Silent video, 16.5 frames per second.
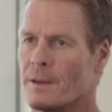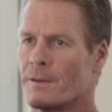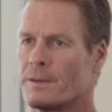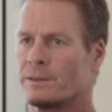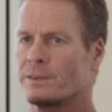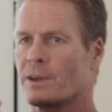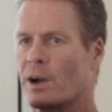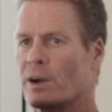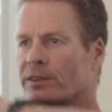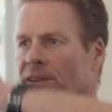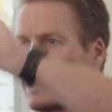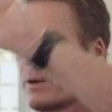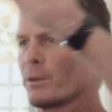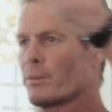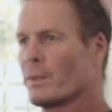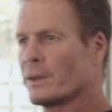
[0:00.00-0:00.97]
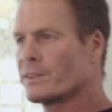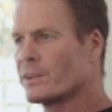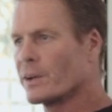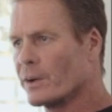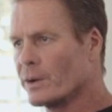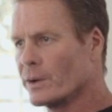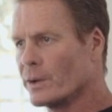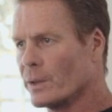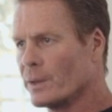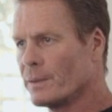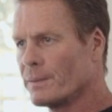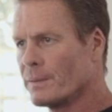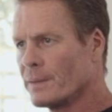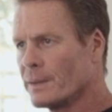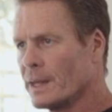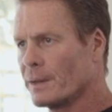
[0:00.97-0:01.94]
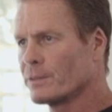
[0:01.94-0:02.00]
Starts out with material.
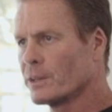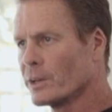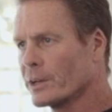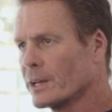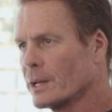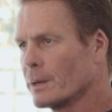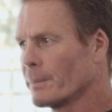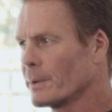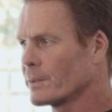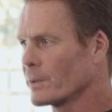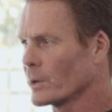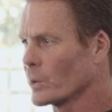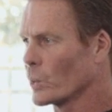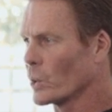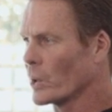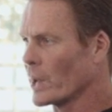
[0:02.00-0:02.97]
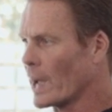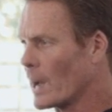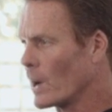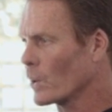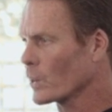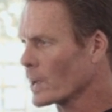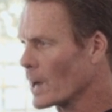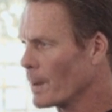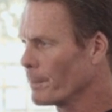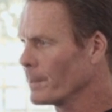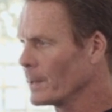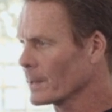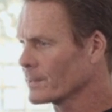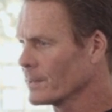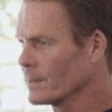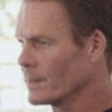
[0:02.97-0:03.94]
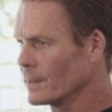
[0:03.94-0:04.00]
You have to look at your material world. How
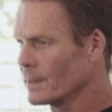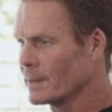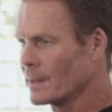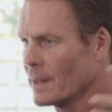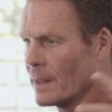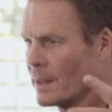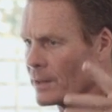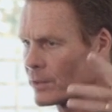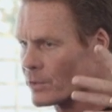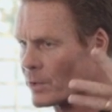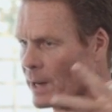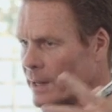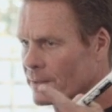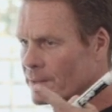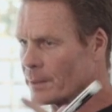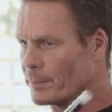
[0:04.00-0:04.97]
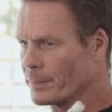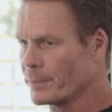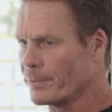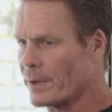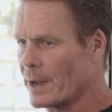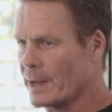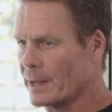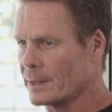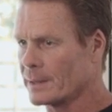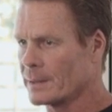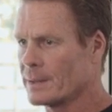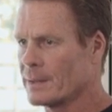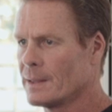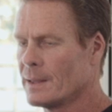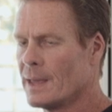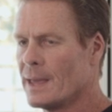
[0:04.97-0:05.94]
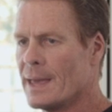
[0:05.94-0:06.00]
complex is it? Try to simplify.
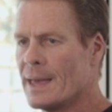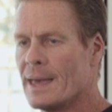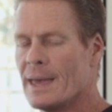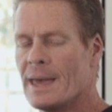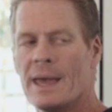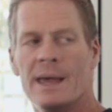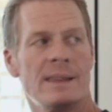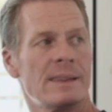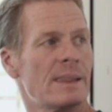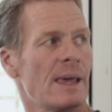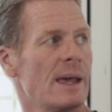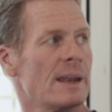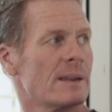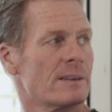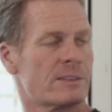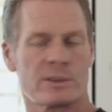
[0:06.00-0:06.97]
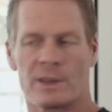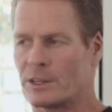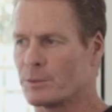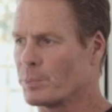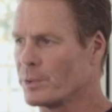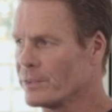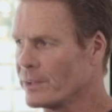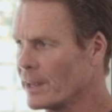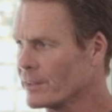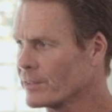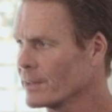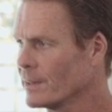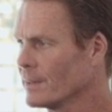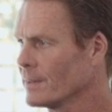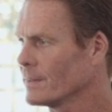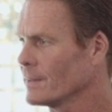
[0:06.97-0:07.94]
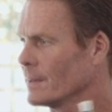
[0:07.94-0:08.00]
And then, so that's
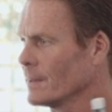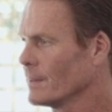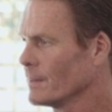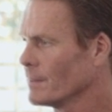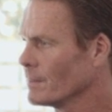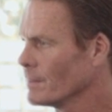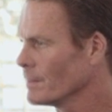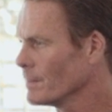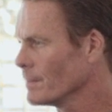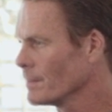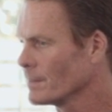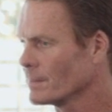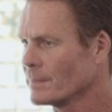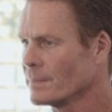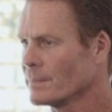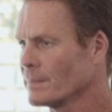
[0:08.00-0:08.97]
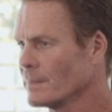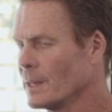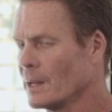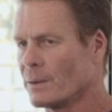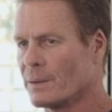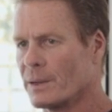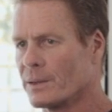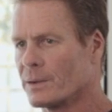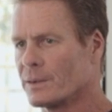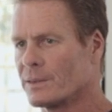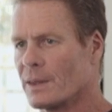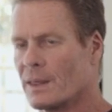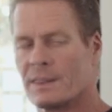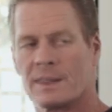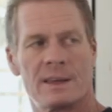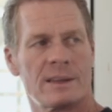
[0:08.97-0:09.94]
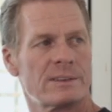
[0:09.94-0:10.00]
possessions and, you know, other
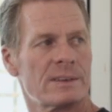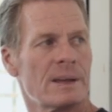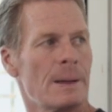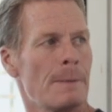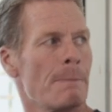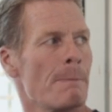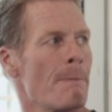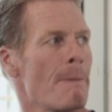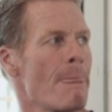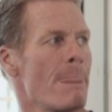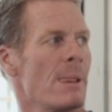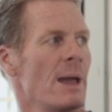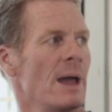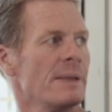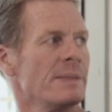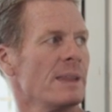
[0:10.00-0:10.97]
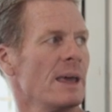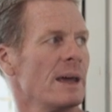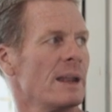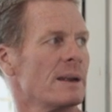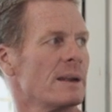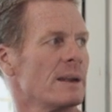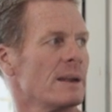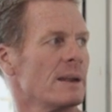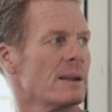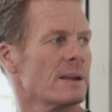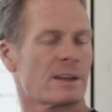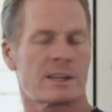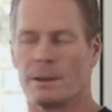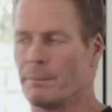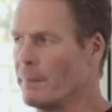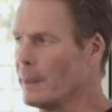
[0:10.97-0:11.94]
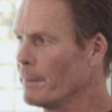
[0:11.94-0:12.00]
things. And then
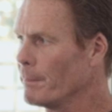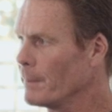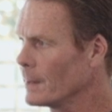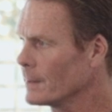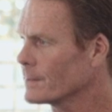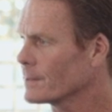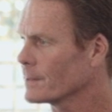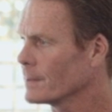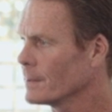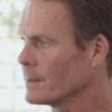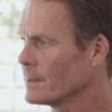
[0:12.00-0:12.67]
commitments.